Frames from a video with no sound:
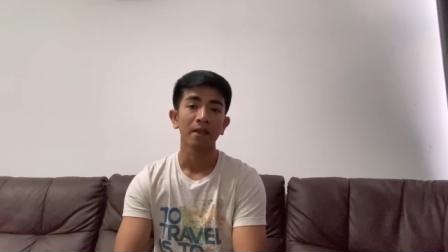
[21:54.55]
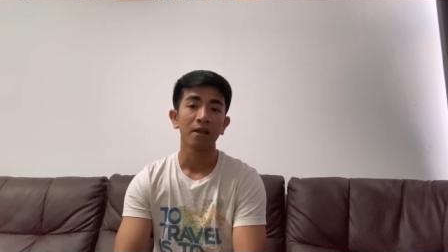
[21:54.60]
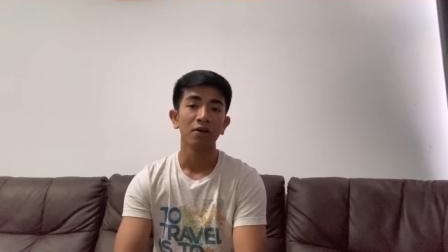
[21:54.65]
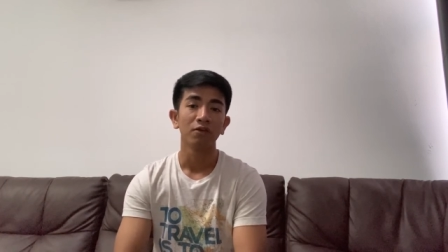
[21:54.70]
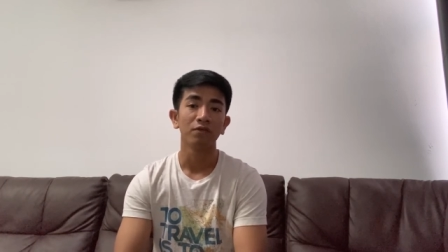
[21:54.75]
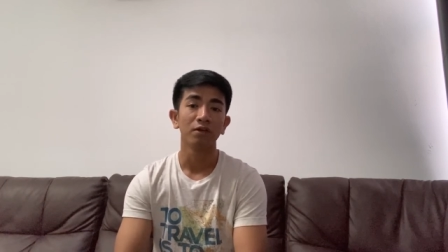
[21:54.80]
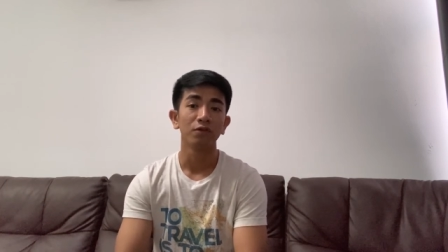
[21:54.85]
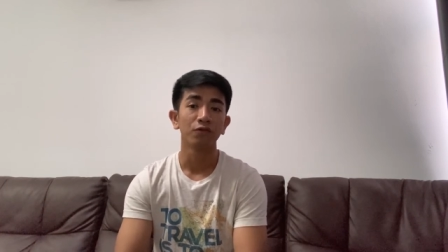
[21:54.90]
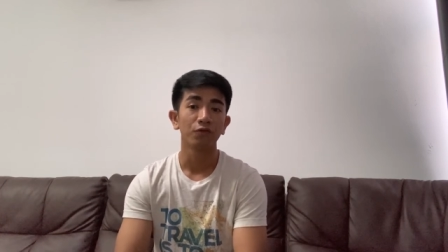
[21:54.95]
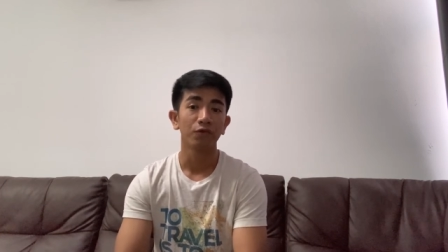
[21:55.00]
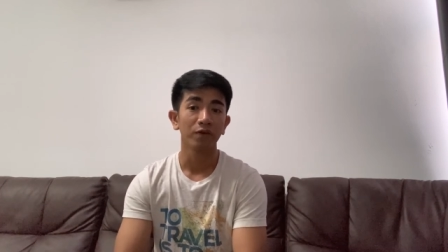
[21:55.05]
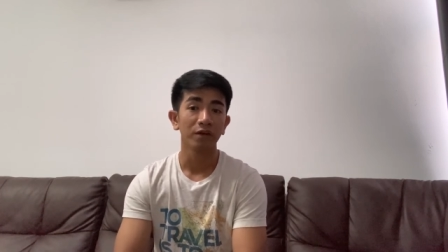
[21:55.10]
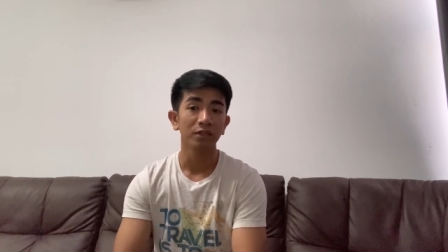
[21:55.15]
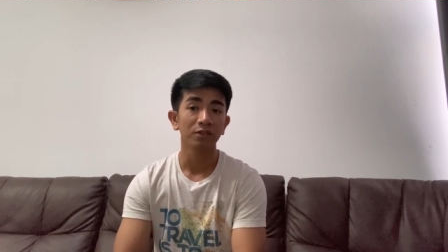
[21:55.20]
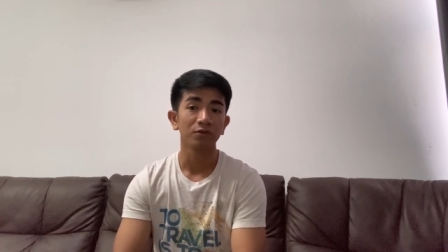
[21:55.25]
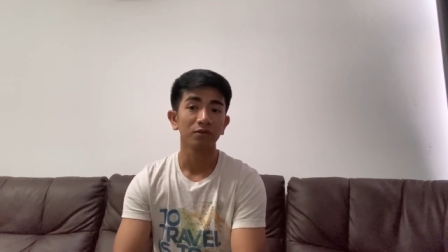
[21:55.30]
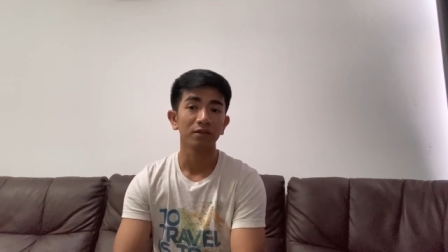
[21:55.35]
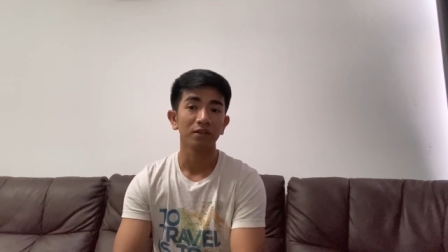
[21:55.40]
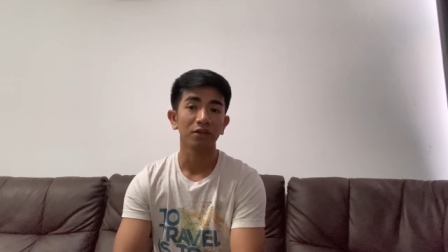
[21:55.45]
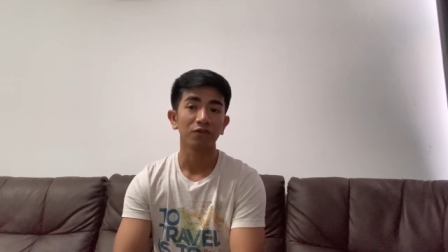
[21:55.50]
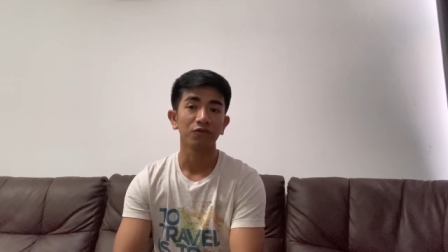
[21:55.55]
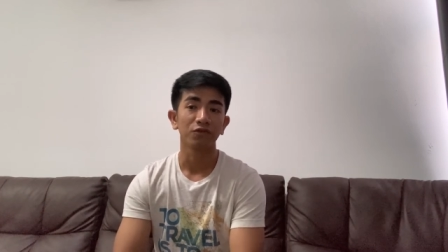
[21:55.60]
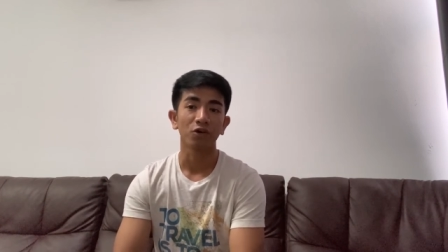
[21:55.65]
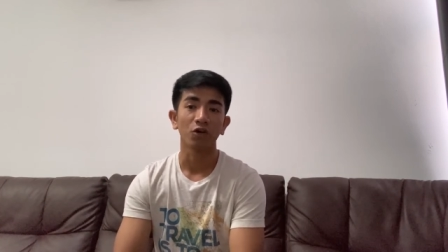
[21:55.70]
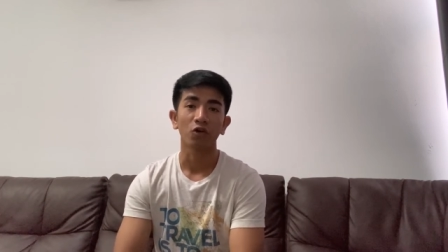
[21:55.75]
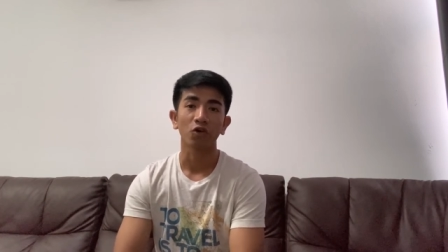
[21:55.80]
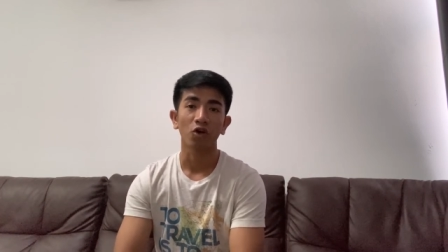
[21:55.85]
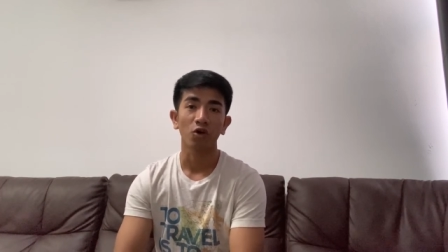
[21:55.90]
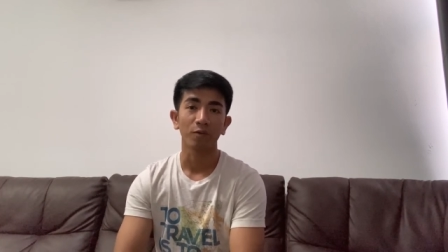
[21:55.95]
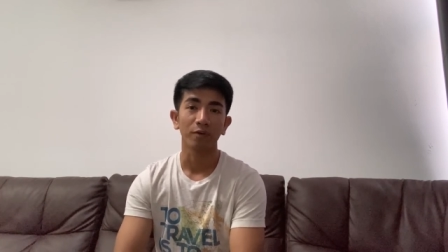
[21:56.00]
Feel free to leave your
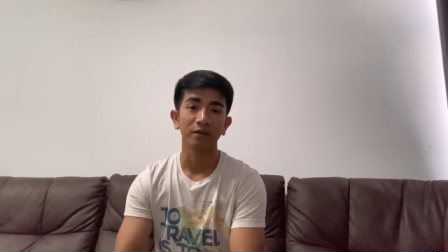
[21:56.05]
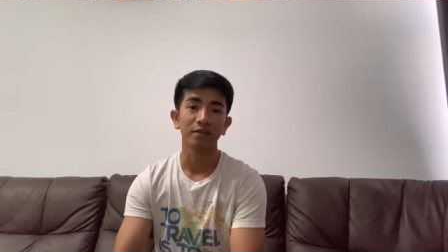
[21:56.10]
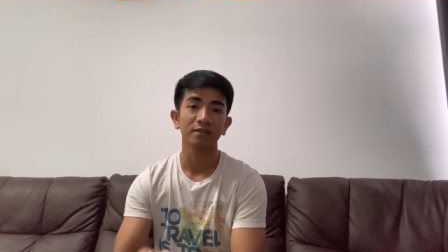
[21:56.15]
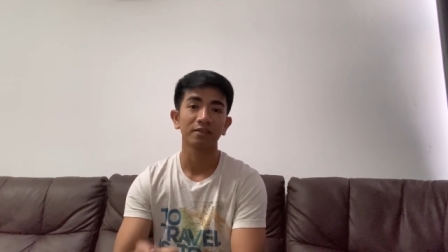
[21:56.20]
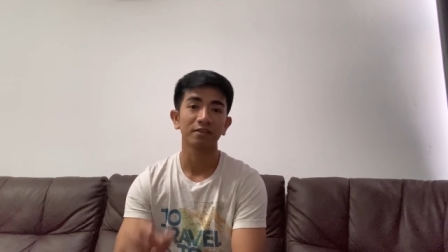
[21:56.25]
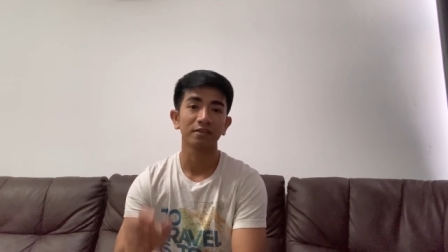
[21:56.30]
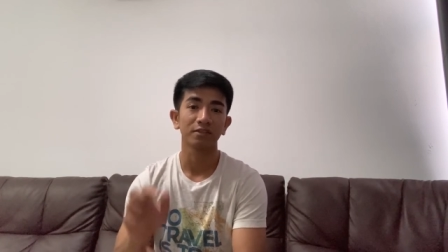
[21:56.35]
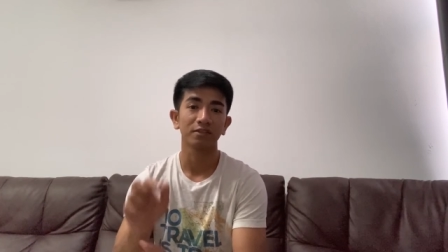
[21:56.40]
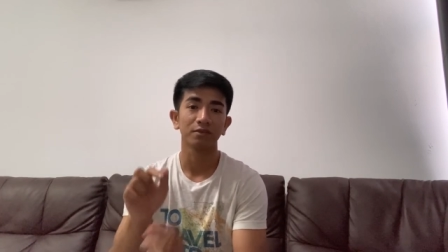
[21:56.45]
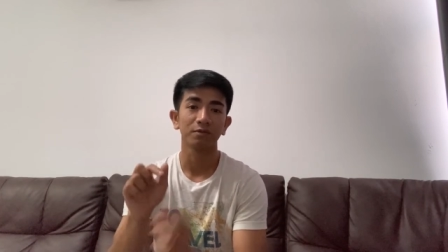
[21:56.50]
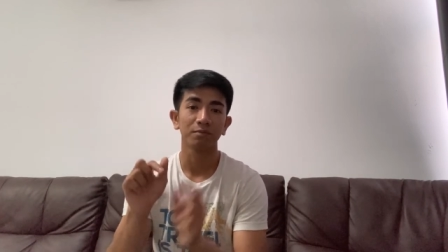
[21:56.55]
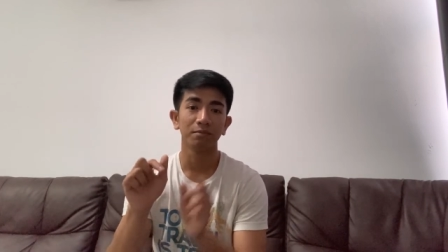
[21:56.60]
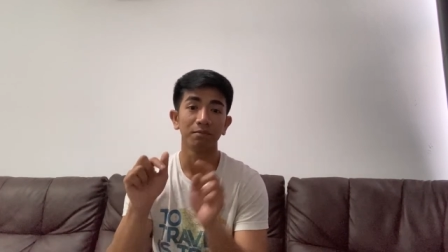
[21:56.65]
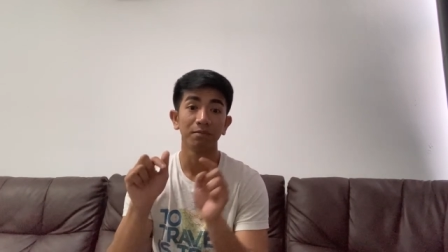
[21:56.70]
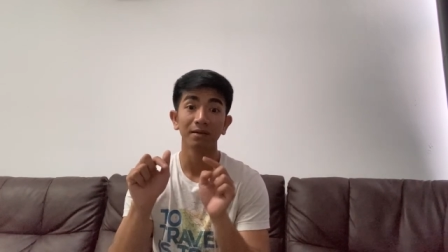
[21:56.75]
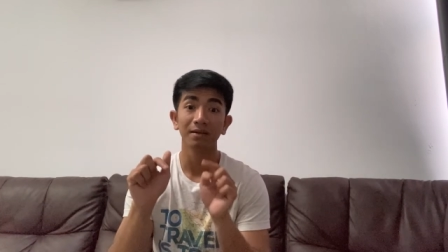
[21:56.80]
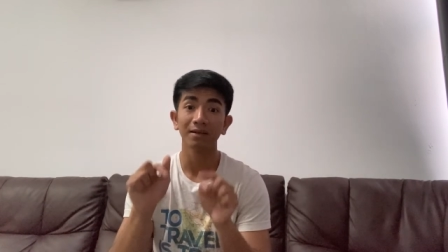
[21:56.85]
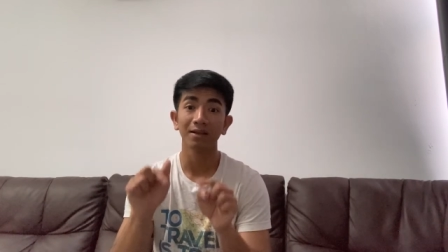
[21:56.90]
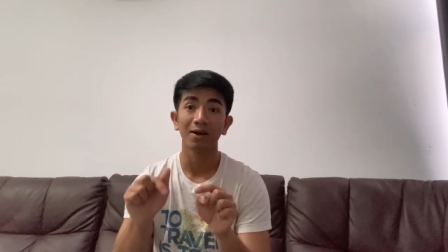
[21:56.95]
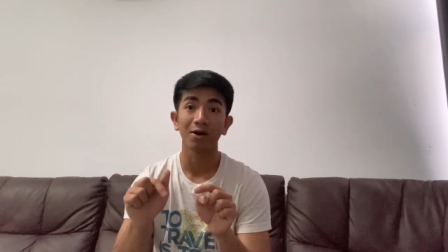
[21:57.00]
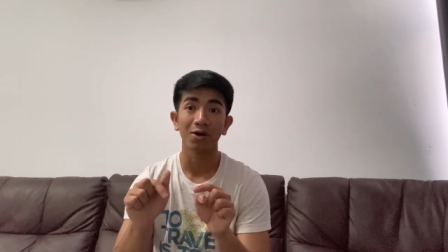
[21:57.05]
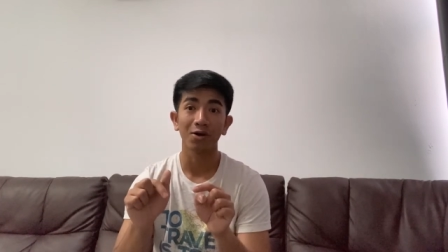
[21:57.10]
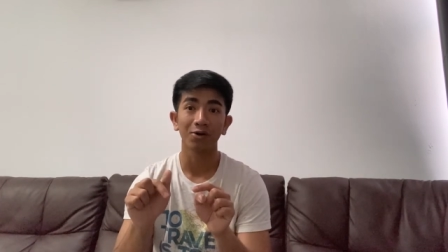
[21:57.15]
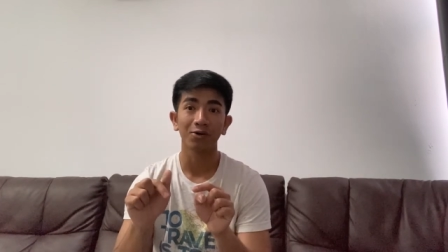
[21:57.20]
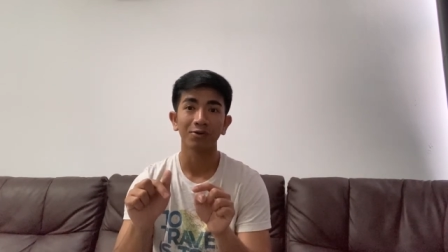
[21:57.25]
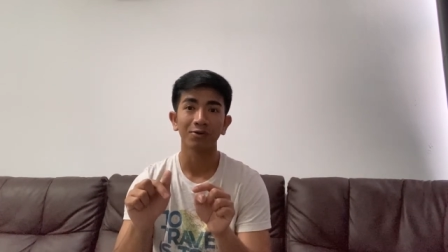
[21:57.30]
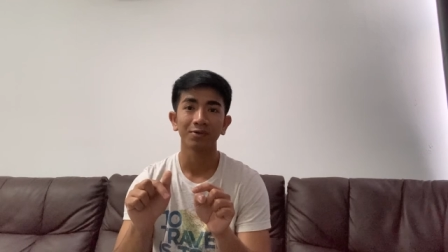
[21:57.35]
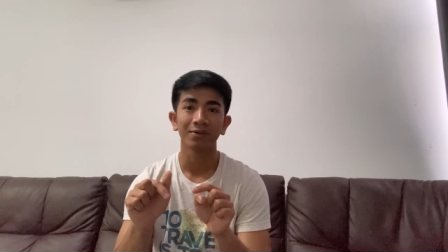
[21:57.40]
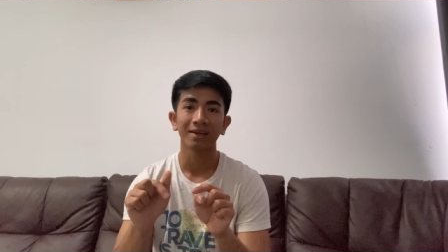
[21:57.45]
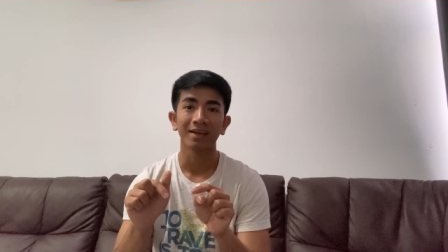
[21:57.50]
comments below